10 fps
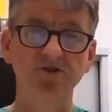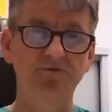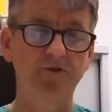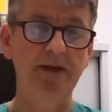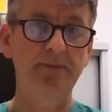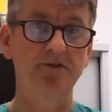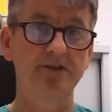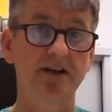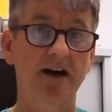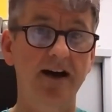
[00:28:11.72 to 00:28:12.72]
good for people who are
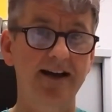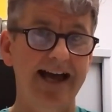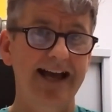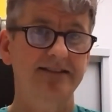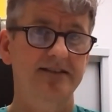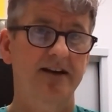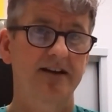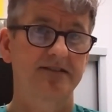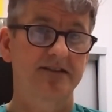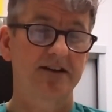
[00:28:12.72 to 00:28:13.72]
tired.
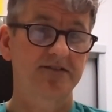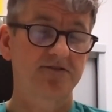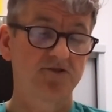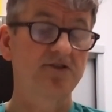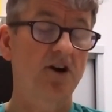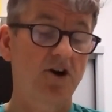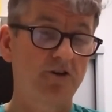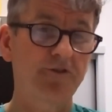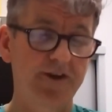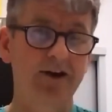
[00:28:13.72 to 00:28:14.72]
Exercise does
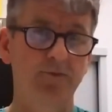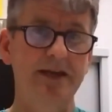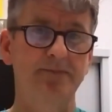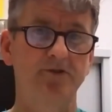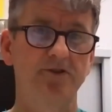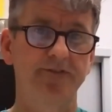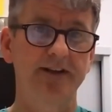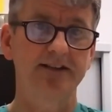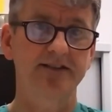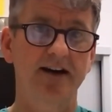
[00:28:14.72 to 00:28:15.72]
often help people who are
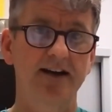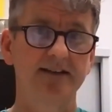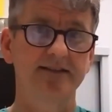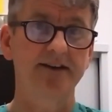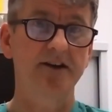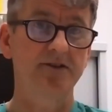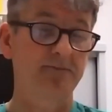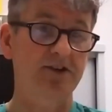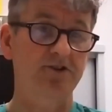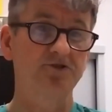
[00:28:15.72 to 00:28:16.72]
feeling tired. I know it's a
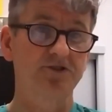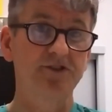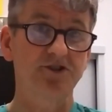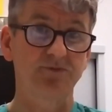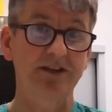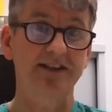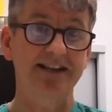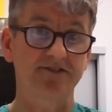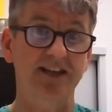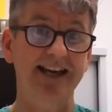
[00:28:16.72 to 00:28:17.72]
bit controversial whether
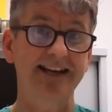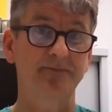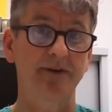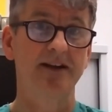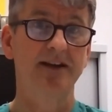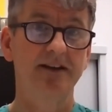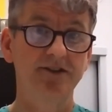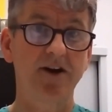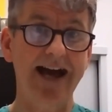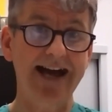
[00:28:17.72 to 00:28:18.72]
that's the case, but
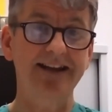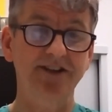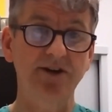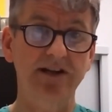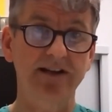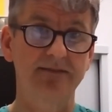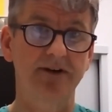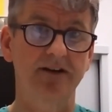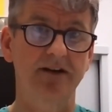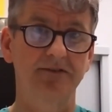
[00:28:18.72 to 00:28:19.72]
anecdotally
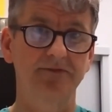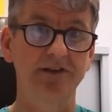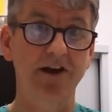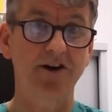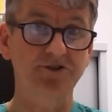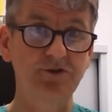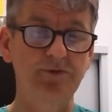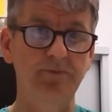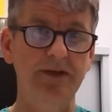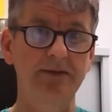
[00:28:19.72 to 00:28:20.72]
among a large group
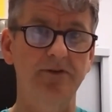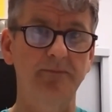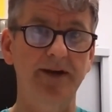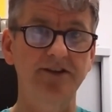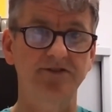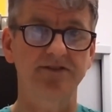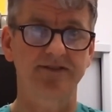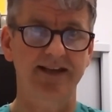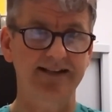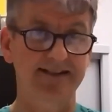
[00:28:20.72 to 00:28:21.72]
of people and patients,
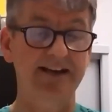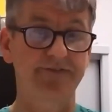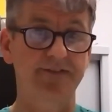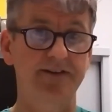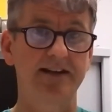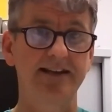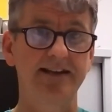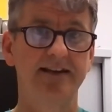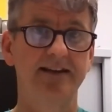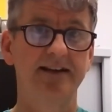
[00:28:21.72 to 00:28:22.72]
that definitely